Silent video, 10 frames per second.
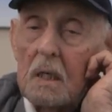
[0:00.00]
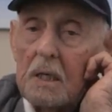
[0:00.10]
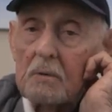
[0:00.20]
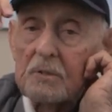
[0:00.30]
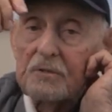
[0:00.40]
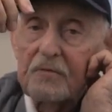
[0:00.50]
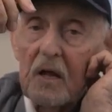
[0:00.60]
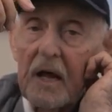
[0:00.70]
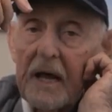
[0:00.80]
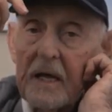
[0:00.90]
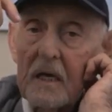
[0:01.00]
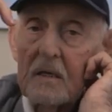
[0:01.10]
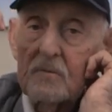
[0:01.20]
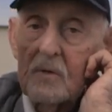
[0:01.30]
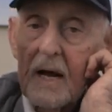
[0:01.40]
it was flying
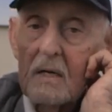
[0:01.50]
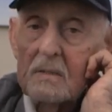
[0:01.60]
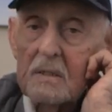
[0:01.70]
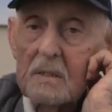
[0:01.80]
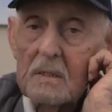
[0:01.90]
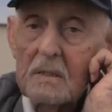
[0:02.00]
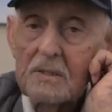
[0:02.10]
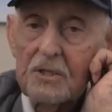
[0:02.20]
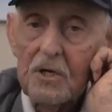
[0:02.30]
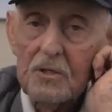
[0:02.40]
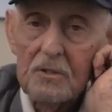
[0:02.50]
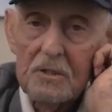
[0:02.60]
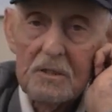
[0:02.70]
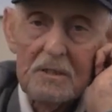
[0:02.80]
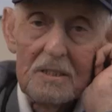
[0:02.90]
around in
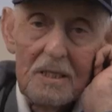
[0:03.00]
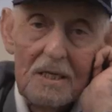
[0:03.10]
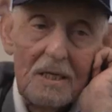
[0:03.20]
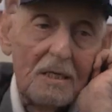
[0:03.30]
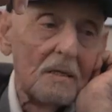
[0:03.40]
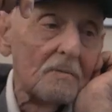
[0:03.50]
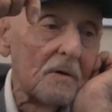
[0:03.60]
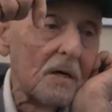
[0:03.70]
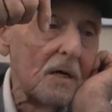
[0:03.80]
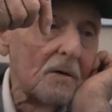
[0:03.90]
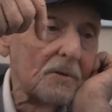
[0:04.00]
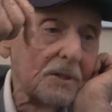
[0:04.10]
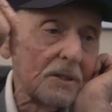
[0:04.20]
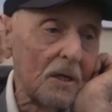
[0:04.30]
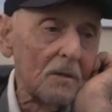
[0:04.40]
circles
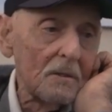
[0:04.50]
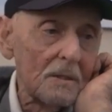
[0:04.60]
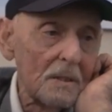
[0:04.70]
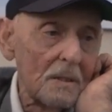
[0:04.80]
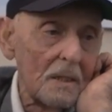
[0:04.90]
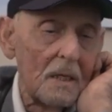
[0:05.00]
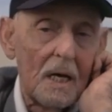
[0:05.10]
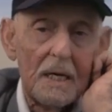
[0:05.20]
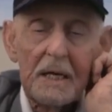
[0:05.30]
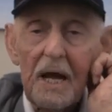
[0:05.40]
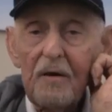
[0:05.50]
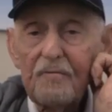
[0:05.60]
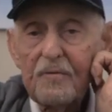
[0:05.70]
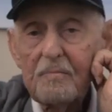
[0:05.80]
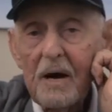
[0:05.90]
very slowly. And
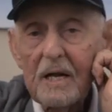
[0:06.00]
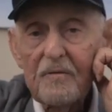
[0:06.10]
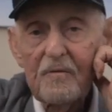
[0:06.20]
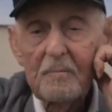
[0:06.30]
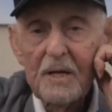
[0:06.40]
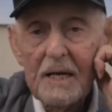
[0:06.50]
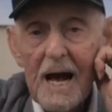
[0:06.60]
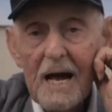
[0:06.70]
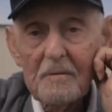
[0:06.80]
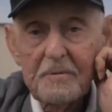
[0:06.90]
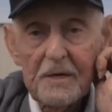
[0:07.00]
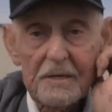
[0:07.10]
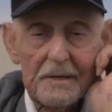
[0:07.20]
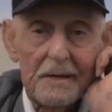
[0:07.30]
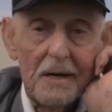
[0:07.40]
everybody from the
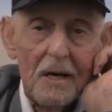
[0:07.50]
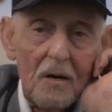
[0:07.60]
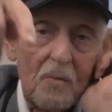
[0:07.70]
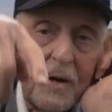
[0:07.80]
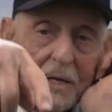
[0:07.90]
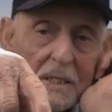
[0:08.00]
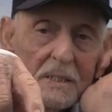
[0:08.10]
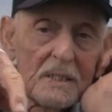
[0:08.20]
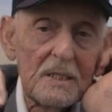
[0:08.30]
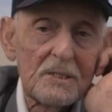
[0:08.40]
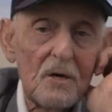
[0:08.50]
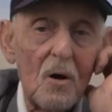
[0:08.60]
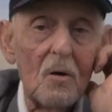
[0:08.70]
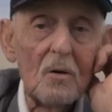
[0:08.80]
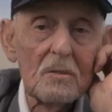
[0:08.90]
cockpit went into this
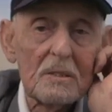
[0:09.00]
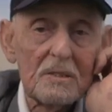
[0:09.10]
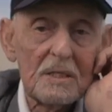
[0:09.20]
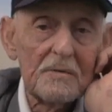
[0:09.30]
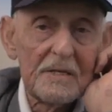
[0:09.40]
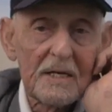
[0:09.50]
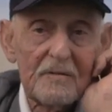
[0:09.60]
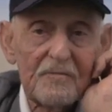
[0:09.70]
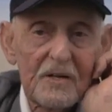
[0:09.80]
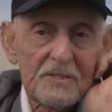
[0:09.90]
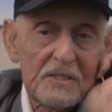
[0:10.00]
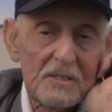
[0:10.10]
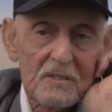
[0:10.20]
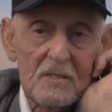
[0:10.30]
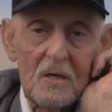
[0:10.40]
hole to see if they could fix
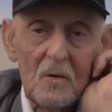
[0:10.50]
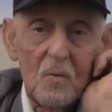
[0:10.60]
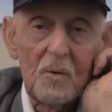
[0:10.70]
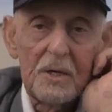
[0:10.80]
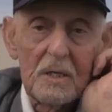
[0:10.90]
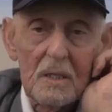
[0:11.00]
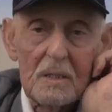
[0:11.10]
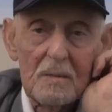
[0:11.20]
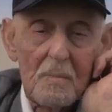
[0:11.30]
this wheel.